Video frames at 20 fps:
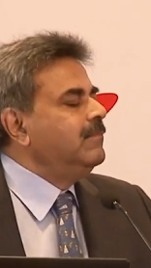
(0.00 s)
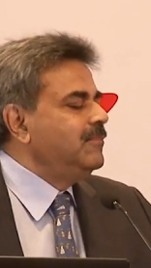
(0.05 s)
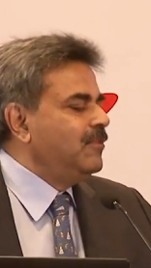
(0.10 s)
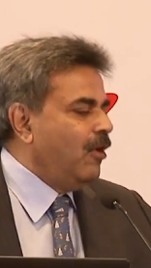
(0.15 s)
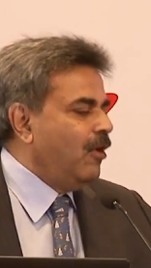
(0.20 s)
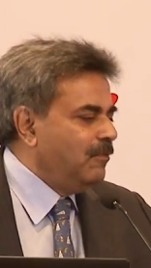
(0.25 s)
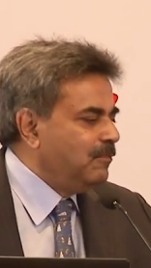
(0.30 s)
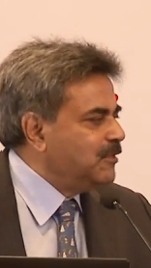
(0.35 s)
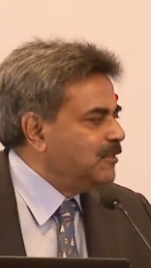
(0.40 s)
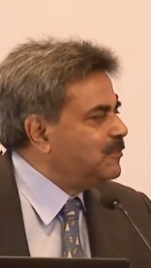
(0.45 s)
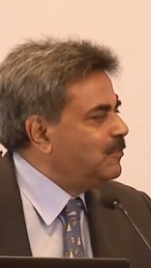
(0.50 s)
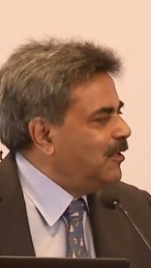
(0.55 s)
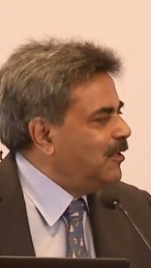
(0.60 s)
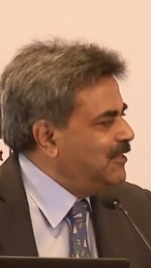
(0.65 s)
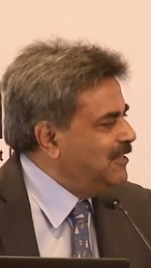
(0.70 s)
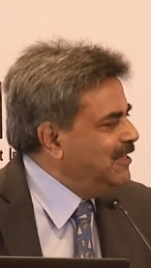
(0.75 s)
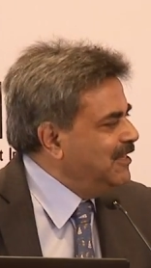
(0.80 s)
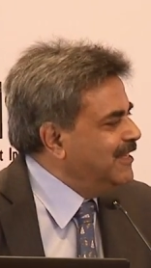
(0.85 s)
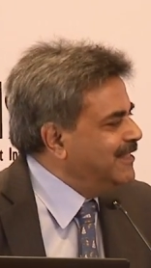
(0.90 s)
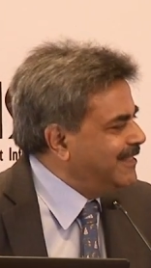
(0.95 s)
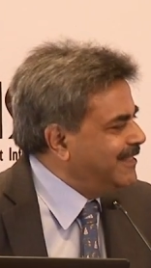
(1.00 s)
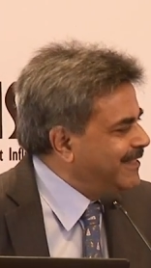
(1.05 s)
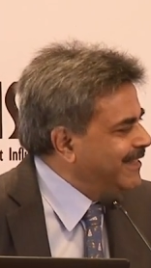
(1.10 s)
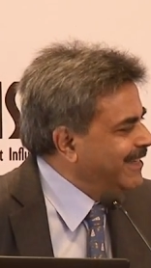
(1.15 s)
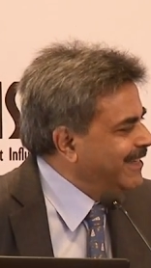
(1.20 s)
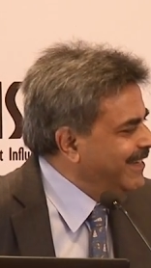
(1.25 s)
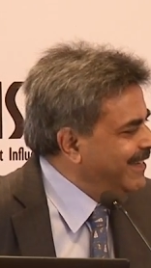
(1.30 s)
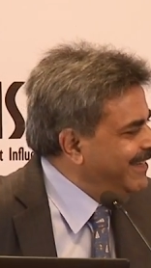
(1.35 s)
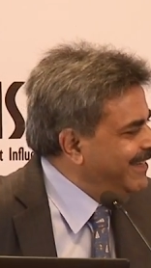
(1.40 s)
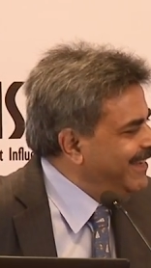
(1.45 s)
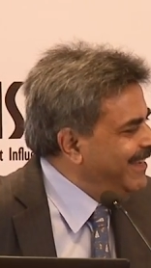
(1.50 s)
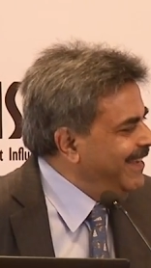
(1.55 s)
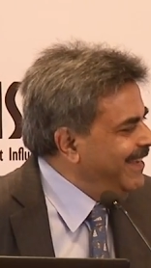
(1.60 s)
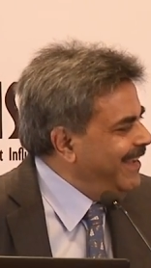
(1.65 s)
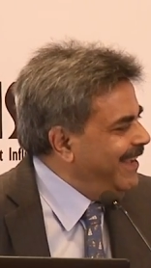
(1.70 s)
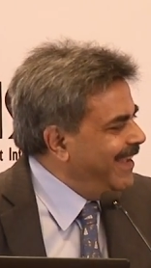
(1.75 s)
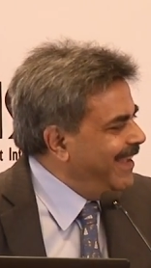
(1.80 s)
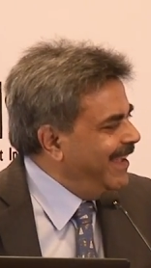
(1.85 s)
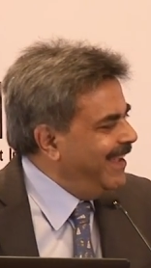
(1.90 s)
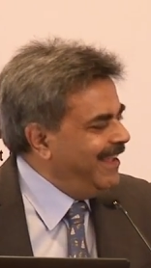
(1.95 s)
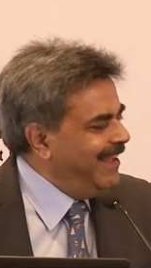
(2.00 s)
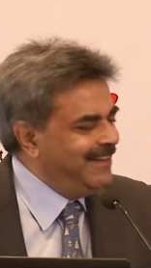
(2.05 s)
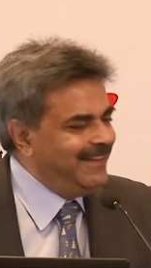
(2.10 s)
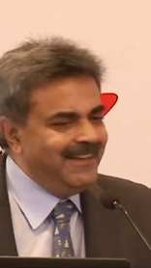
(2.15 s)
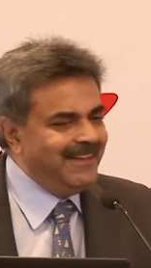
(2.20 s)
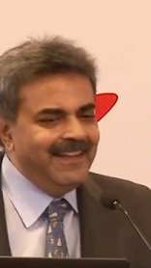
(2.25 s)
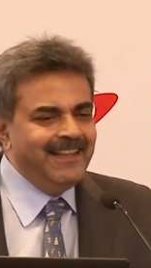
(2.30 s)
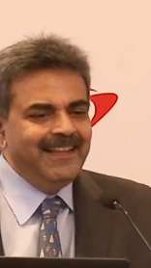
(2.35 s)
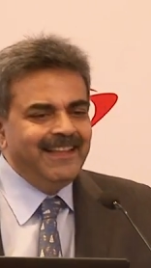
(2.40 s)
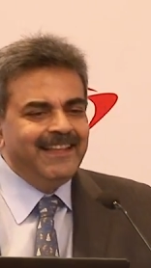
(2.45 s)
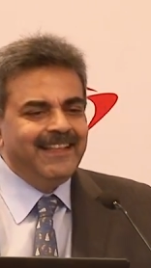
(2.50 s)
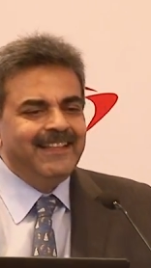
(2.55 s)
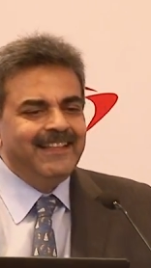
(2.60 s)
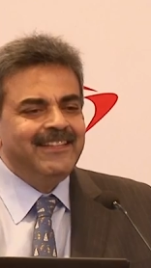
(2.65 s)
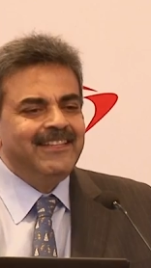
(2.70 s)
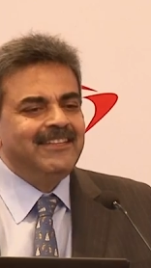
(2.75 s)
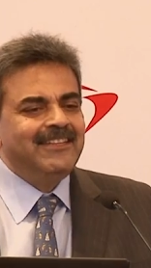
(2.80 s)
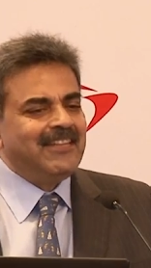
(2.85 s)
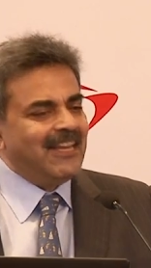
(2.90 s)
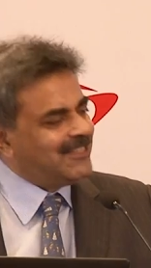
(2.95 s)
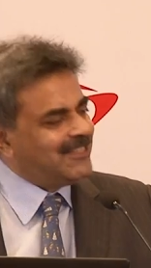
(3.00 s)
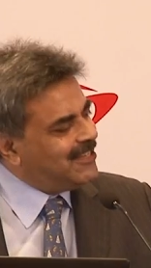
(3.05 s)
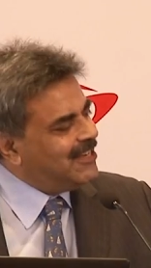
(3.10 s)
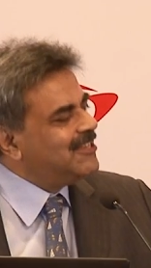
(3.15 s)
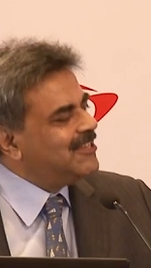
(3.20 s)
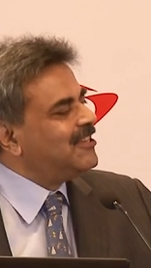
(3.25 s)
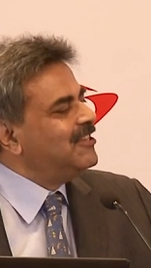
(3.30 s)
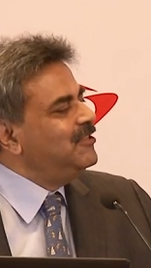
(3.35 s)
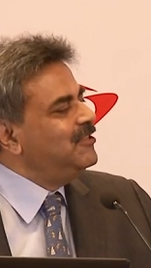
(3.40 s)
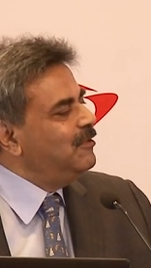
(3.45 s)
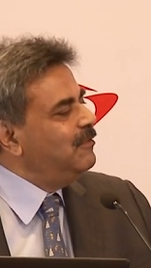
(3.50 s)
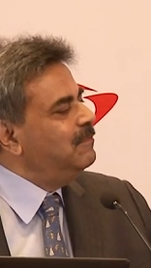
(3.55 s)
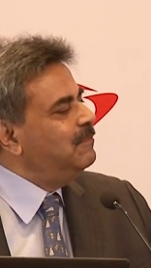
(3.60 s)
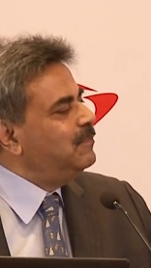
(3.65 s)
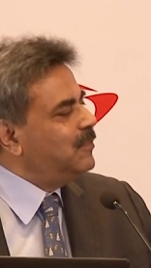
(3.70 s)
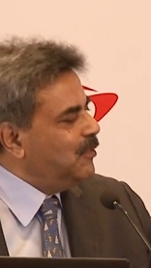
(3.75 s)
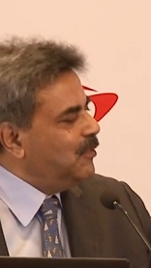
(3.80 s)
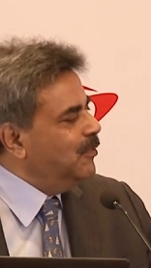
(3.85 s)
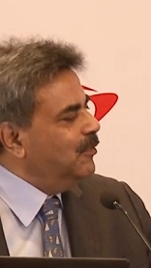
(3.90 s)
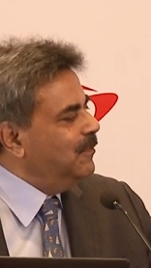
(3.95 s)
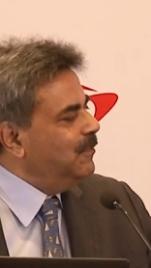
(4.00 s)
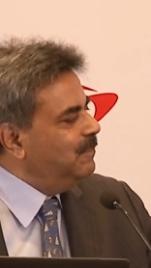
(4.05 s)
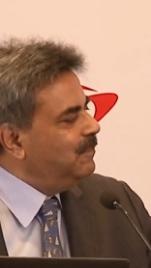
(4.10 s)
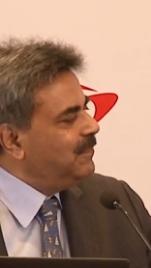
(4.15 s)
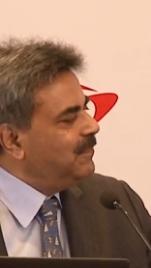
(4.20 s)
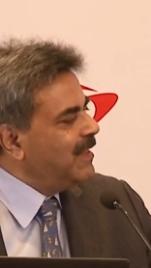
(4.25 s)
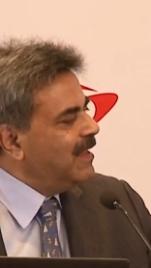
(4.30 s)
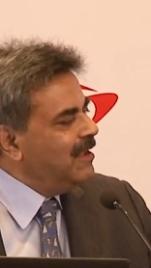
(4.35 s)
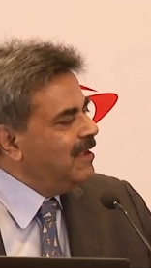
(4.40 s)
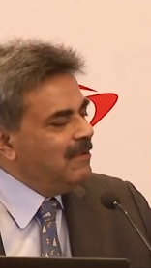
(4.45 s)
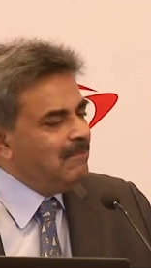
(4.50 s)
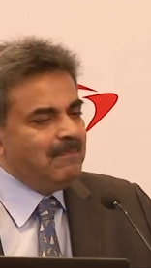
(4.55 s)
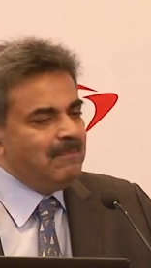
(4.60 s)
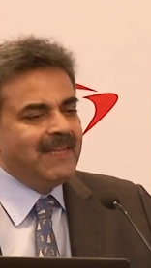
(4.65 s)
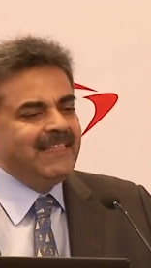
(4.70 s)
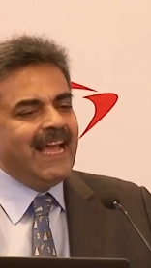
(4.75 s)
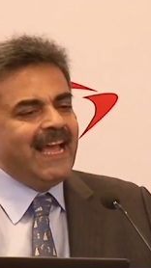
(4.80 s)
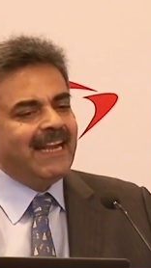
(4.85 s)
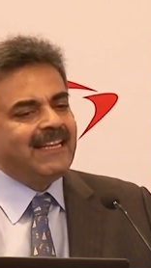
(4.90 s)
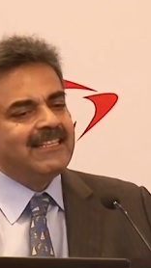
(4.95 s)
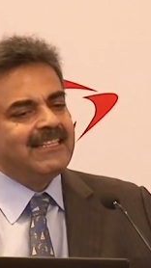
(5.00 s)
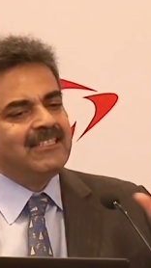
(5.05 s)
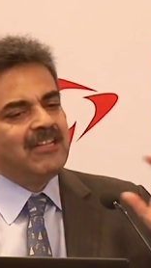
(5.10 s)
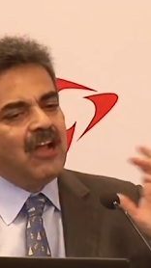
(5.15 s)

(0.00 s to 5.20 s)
almost bought GST, and the taxation you improved, but that has